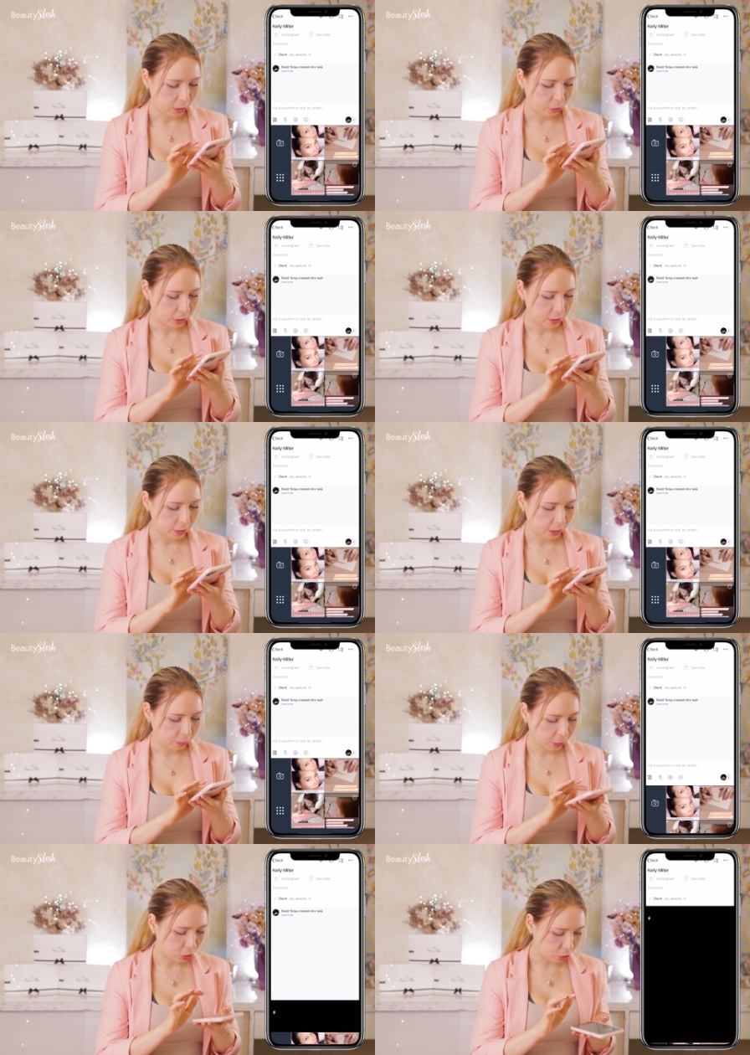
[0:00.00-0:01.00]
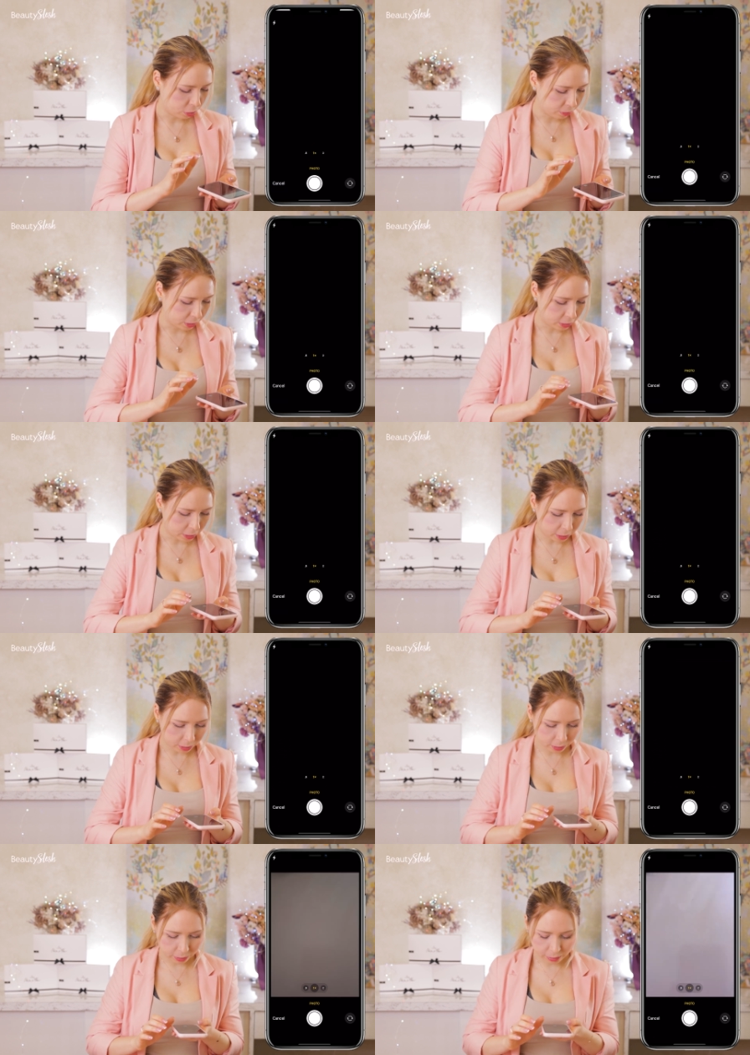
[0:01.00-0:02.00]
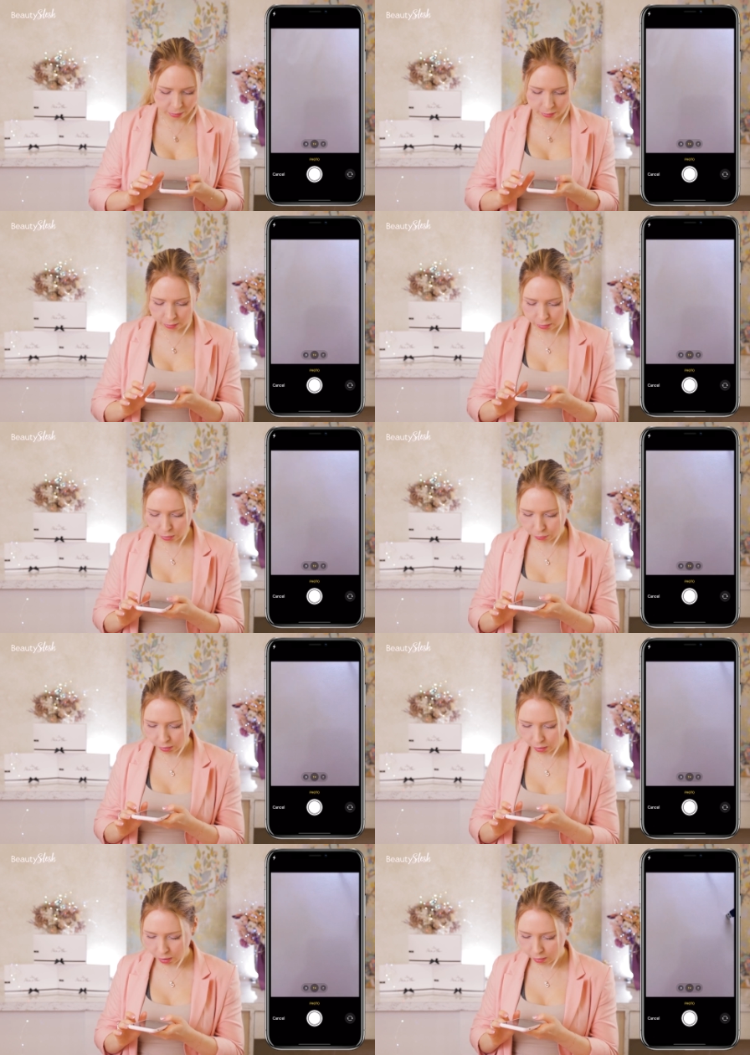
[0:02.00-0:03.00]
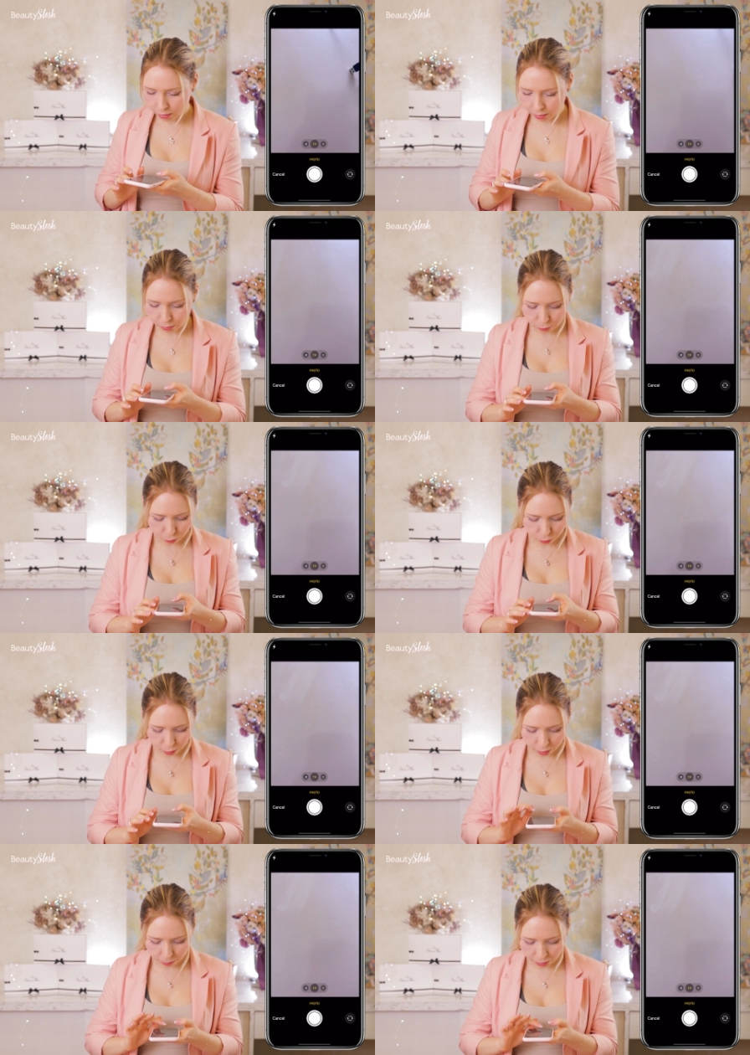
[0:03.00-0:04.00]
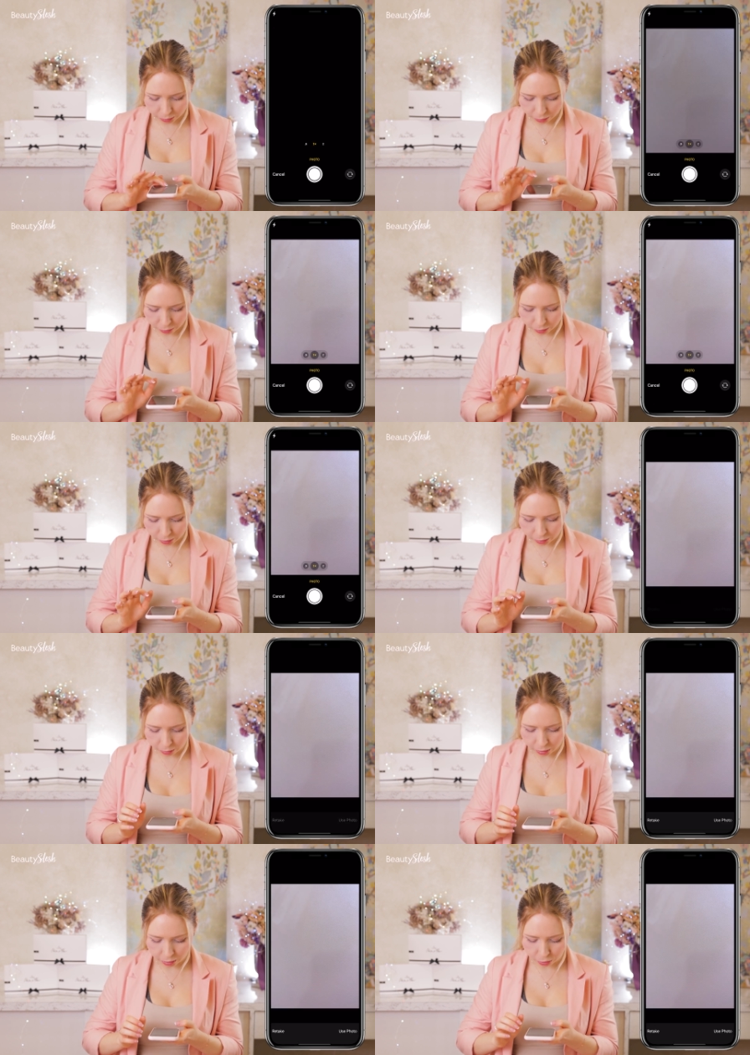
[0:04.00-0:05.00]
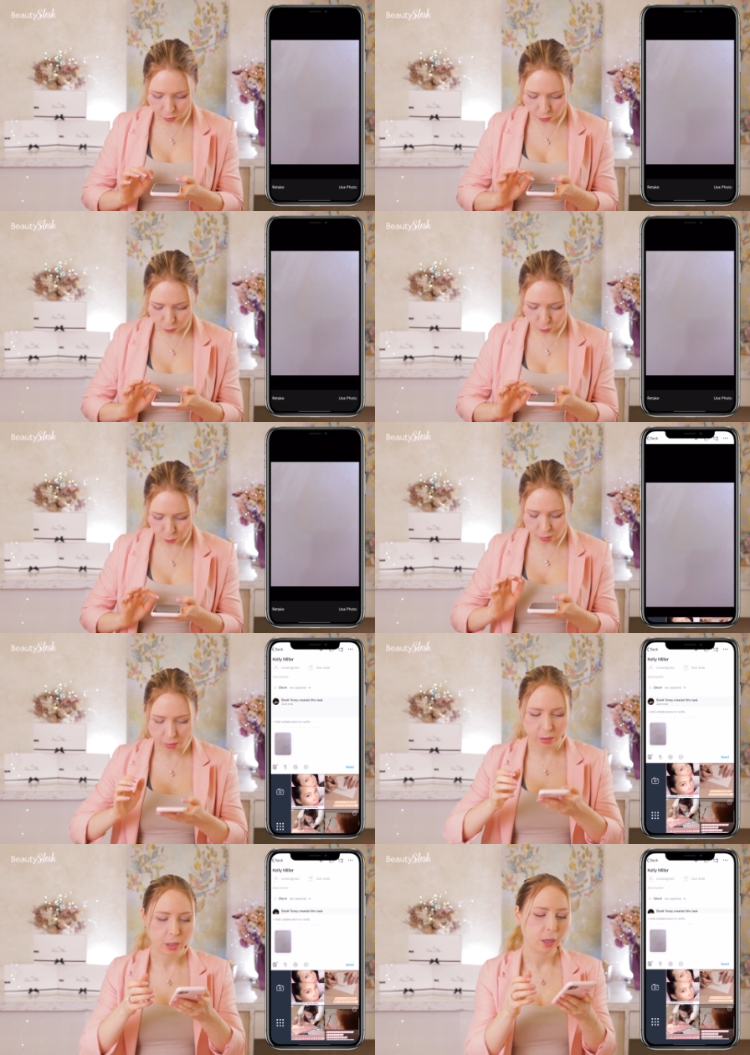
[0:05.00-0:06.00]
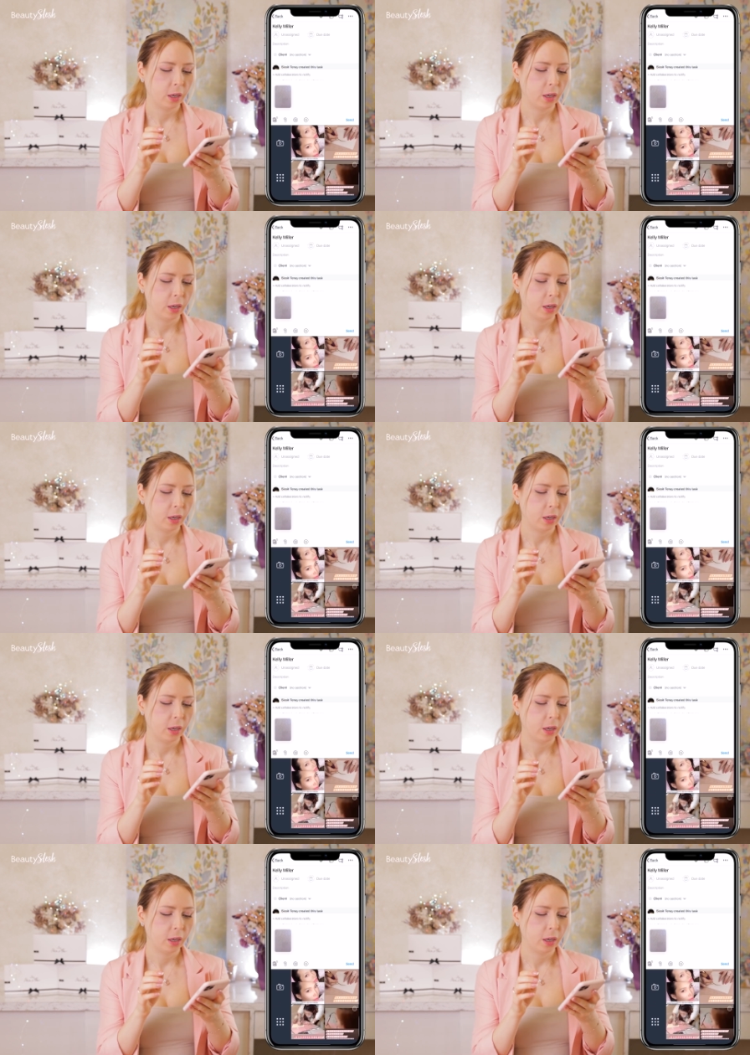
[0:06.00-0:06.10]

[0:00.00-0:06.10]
You can take a picture of the client, of the consent form, anything, and you will